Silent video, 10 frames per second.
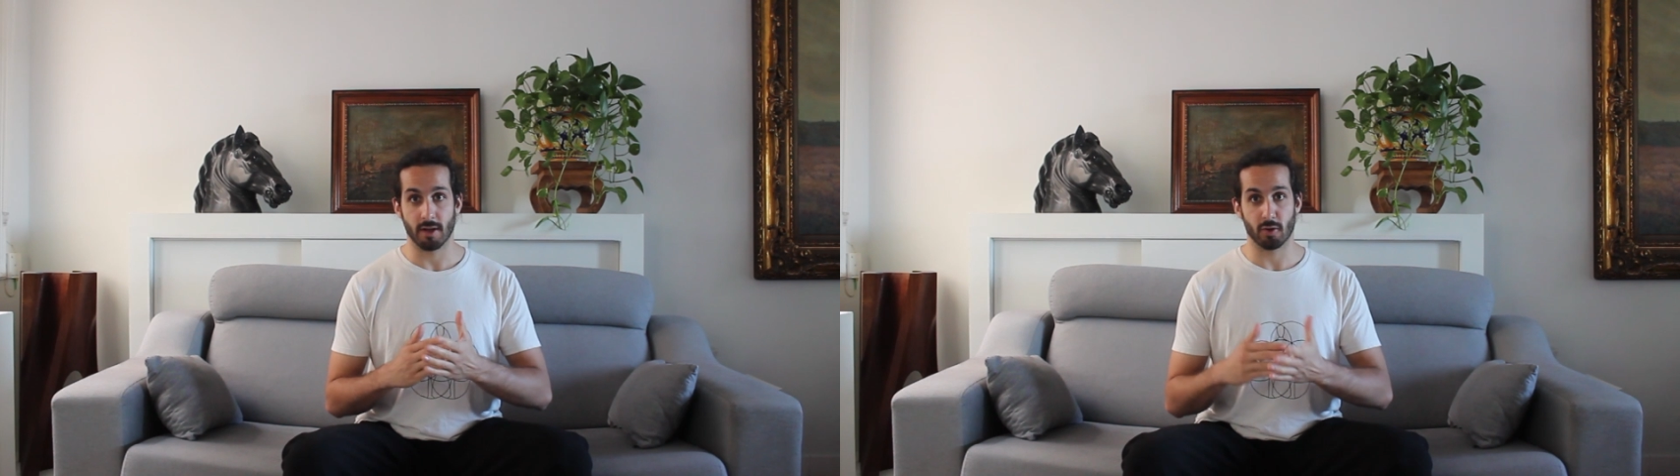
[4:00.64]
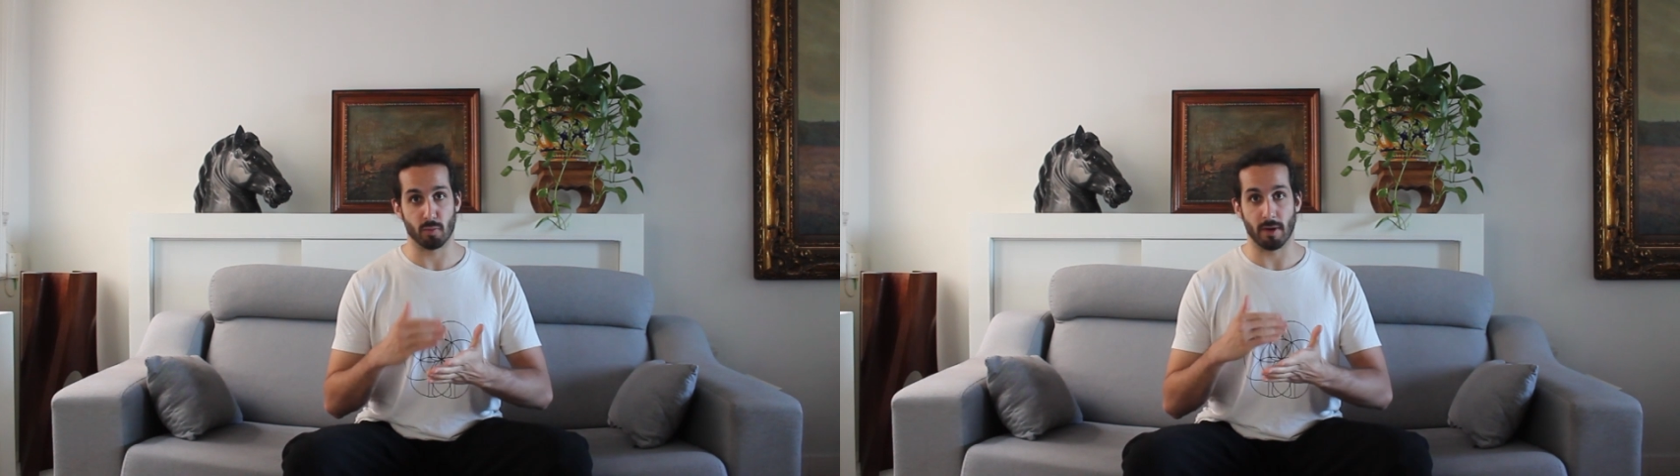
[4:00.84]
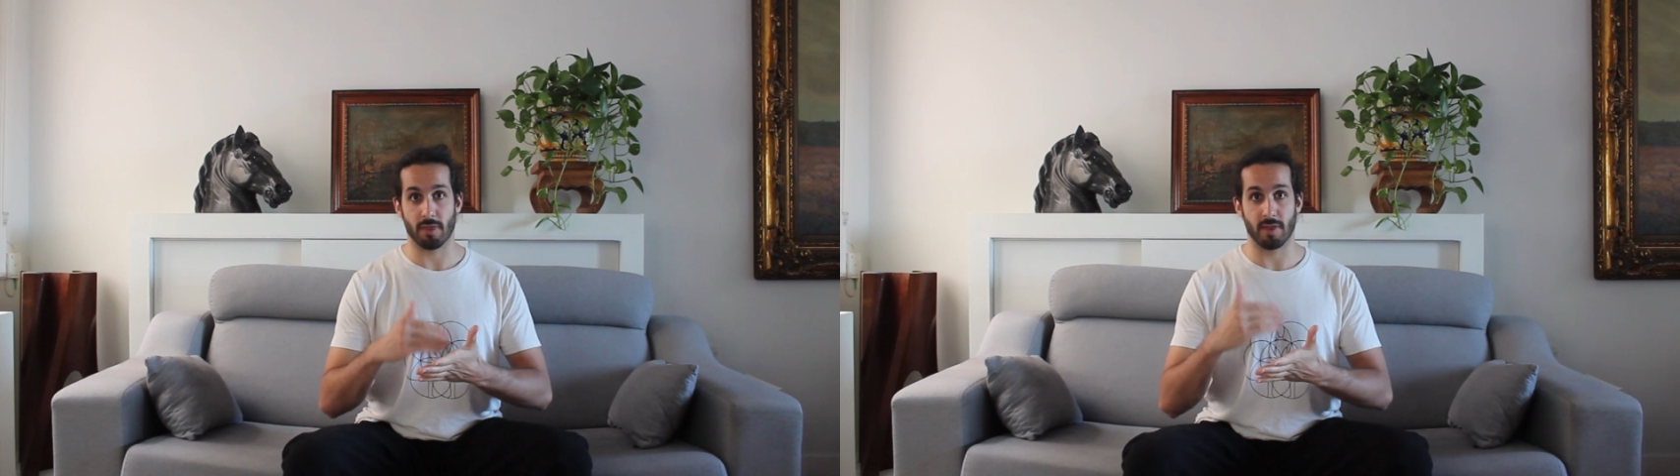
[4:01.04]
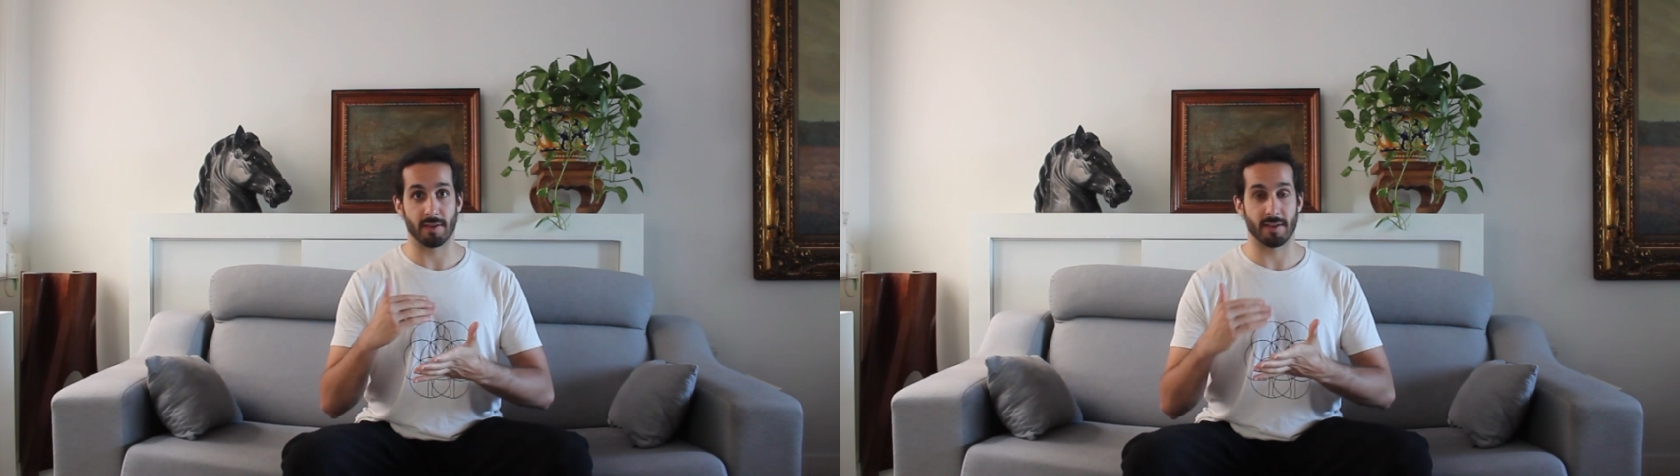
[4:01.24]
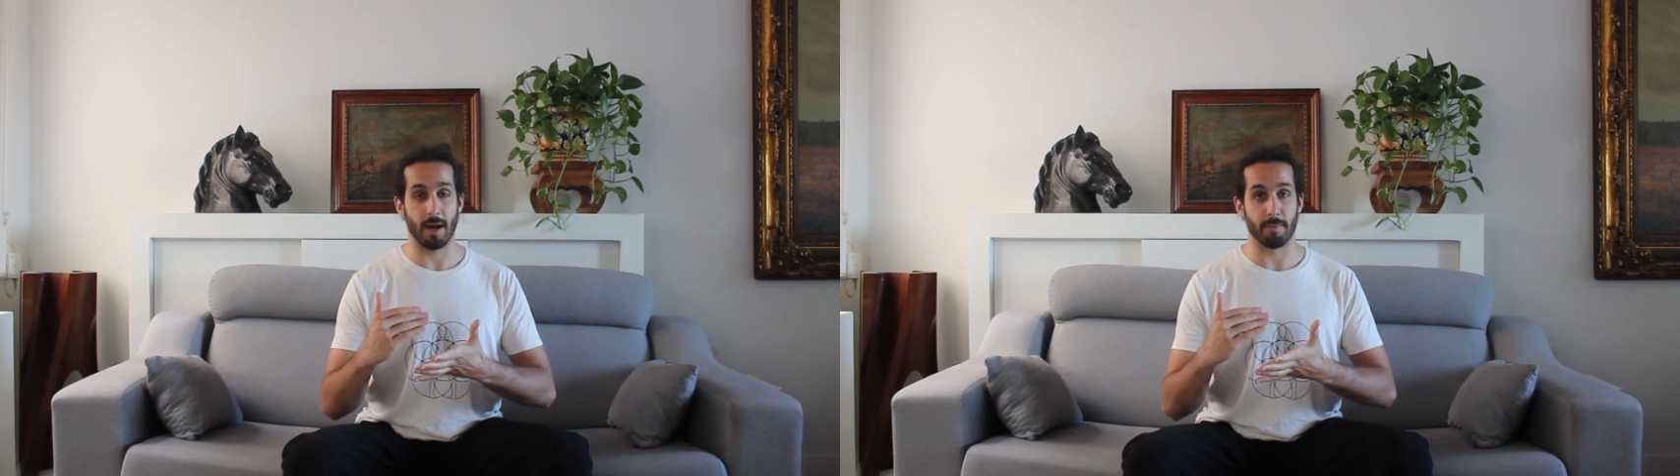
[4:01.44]
to make things
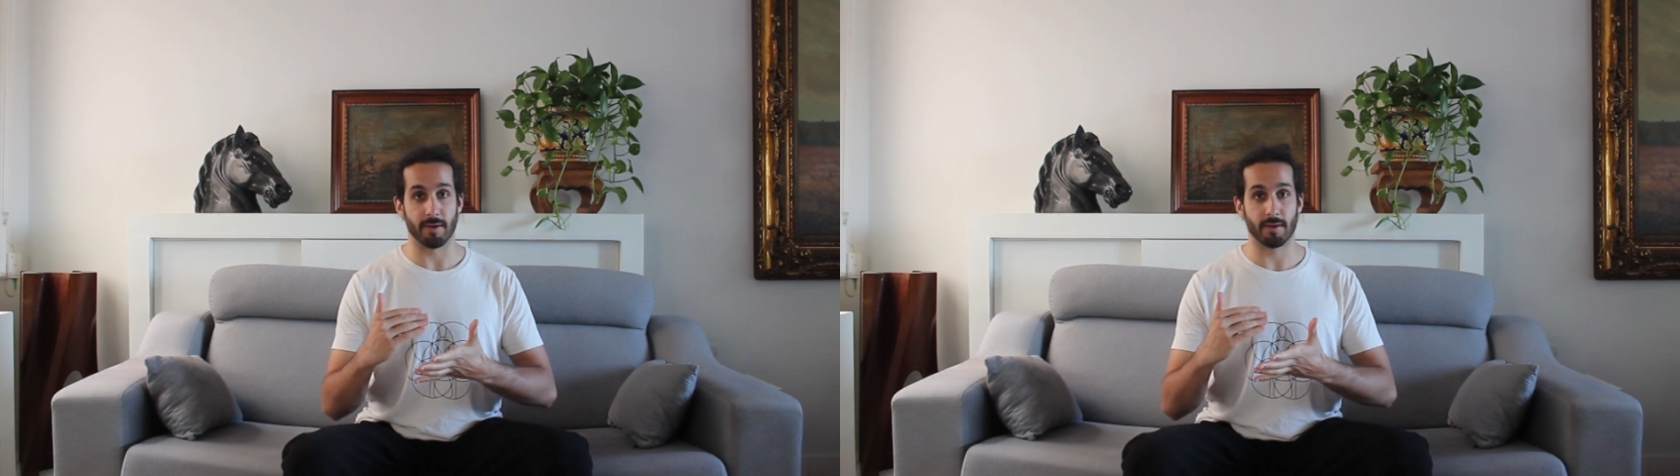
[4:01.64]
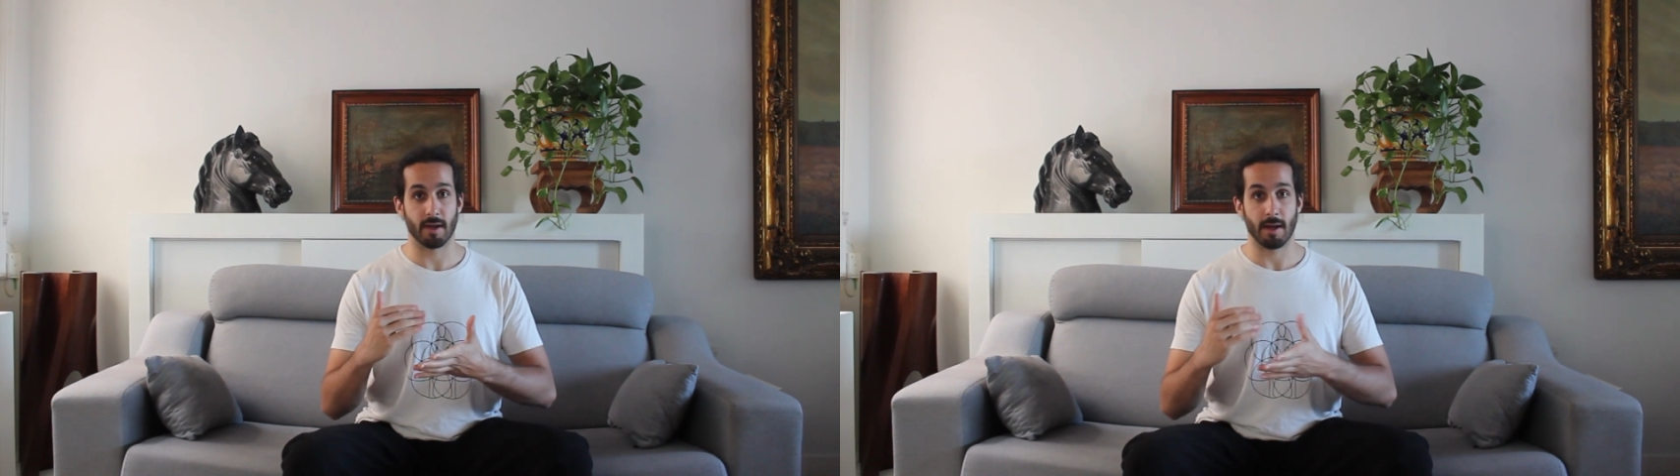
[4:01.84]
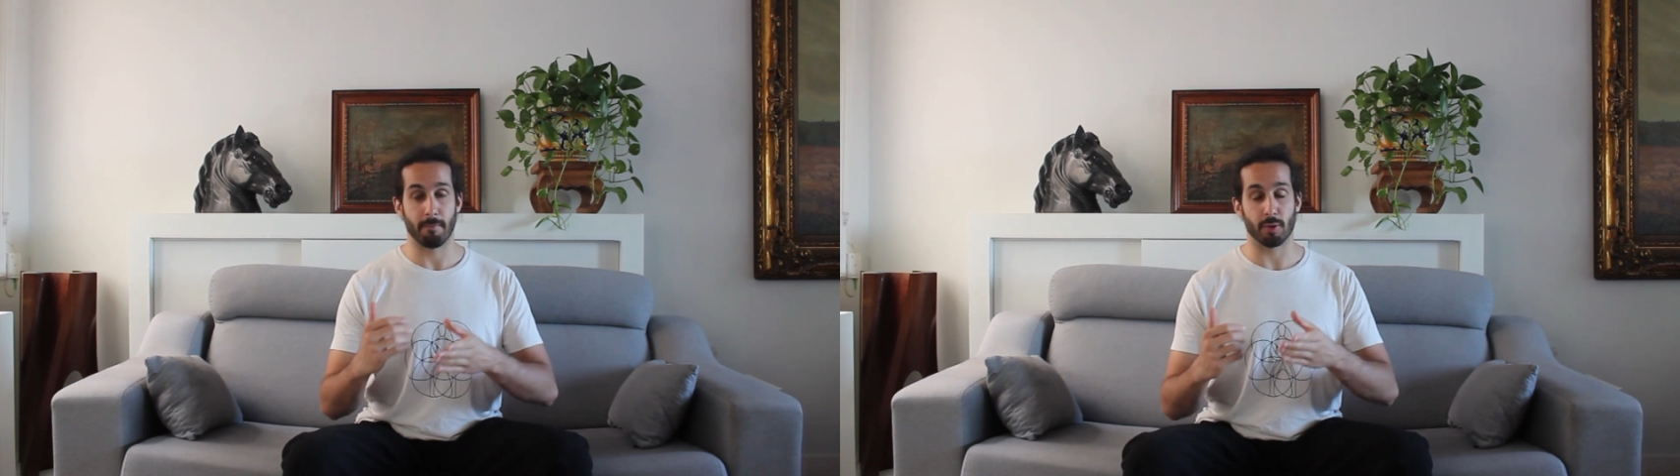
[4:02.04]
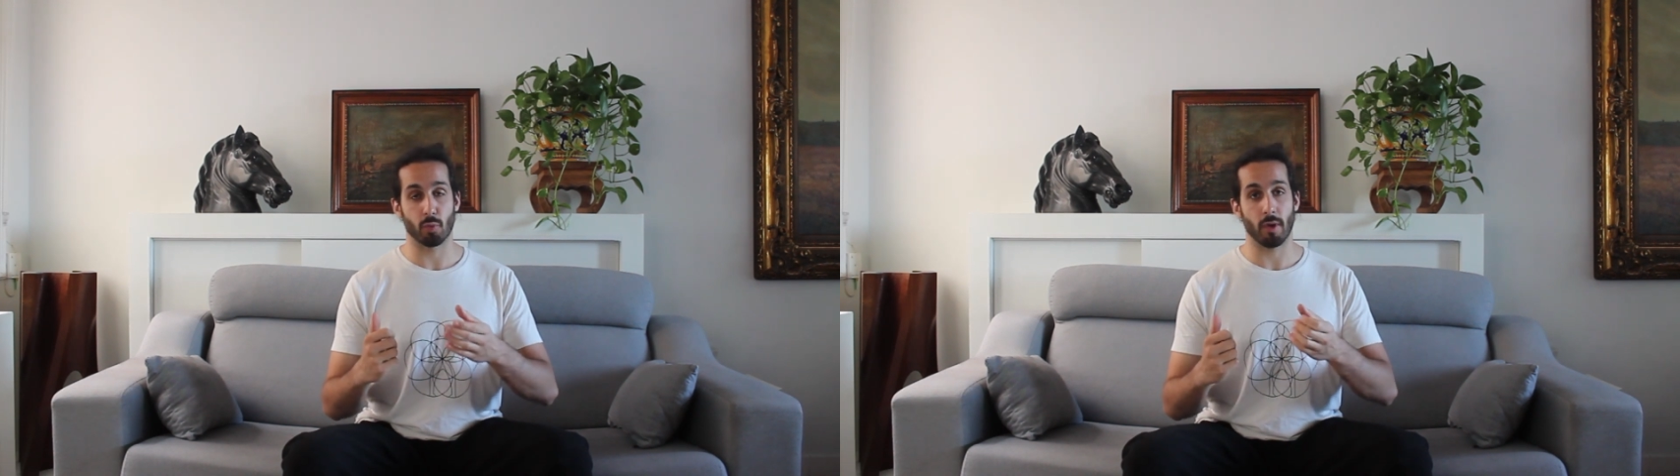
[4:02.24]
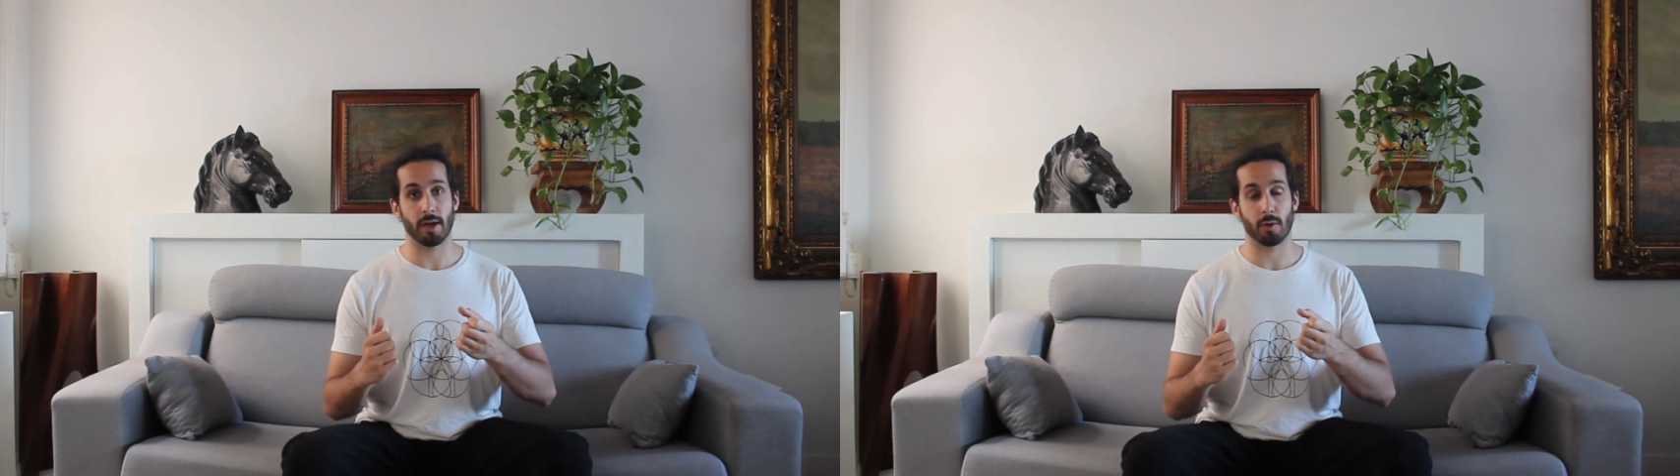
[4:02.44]
happen, but when